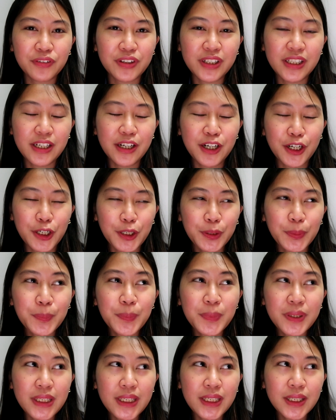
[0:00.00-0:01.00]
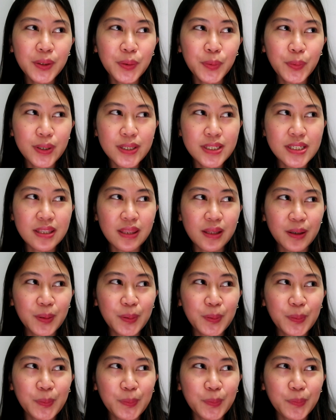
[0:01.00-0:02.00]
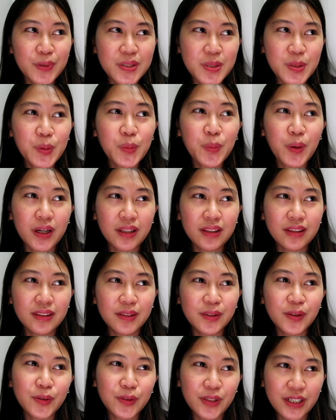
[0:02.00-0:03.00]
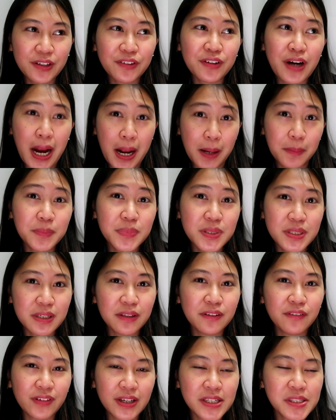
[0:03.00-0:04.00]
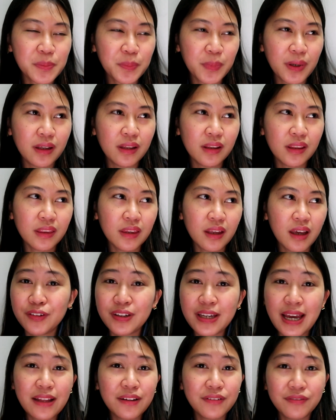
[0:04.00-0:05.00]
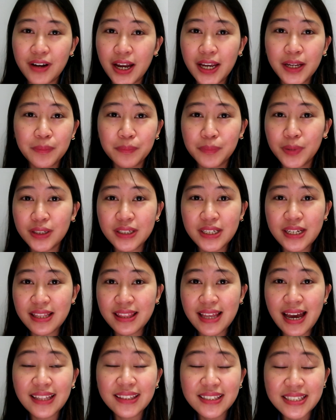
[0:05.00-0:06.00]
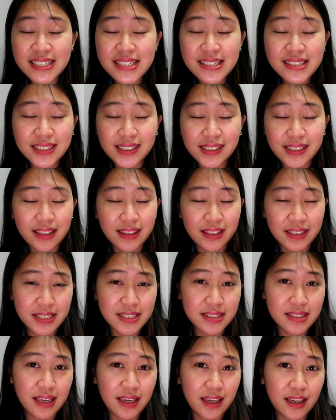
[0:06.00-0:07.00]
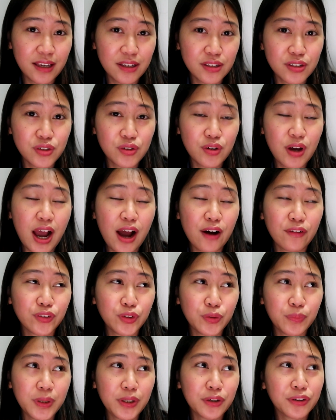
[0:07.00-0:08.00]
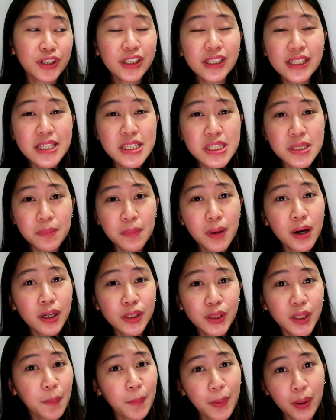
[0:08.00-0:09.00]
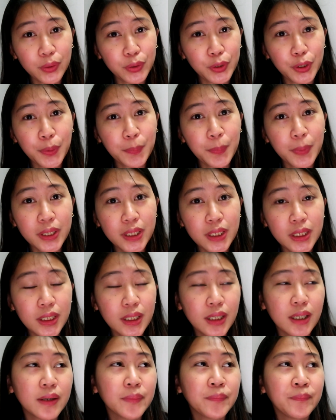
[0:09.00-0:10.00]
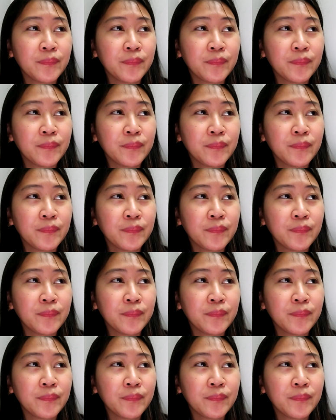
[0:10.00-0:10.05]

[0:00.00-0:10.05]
really hurt me was the crabs investment. You can't find money that easily these days. You have to be really smart about your money.